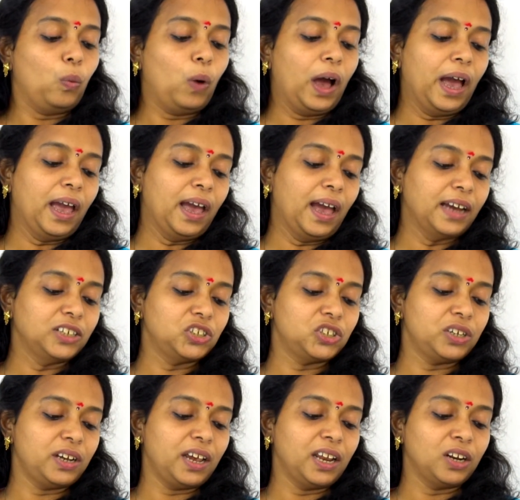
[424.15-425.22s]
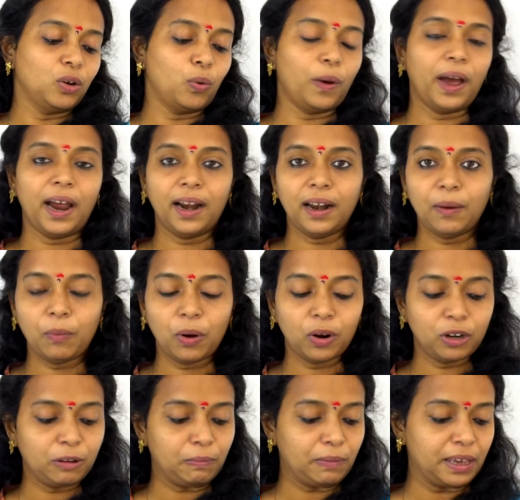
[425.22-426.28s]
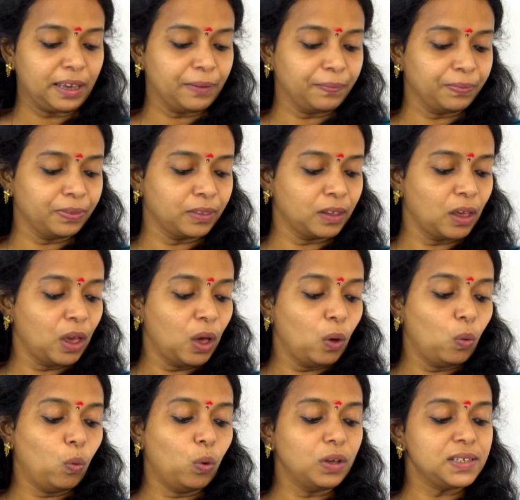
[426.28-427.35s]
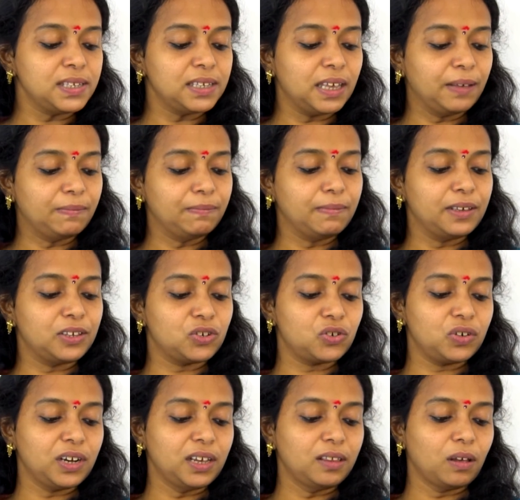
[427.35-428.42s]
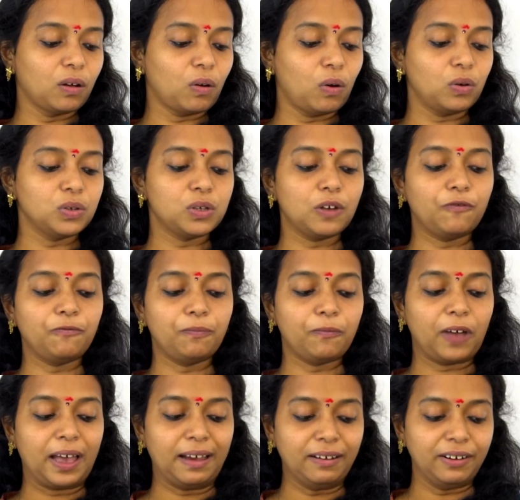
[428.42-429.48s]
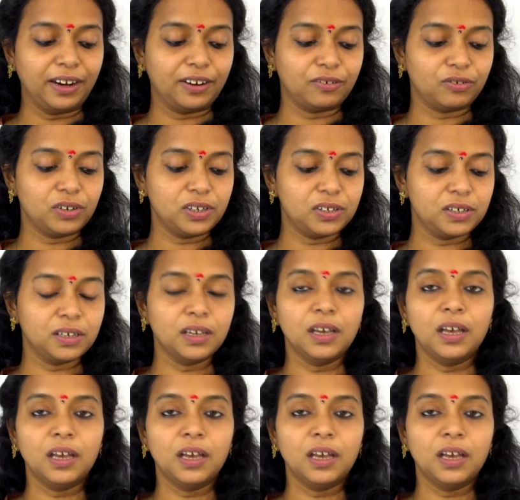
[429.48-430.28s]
Why had she inquired about me? Was some mystery the cause of her interest?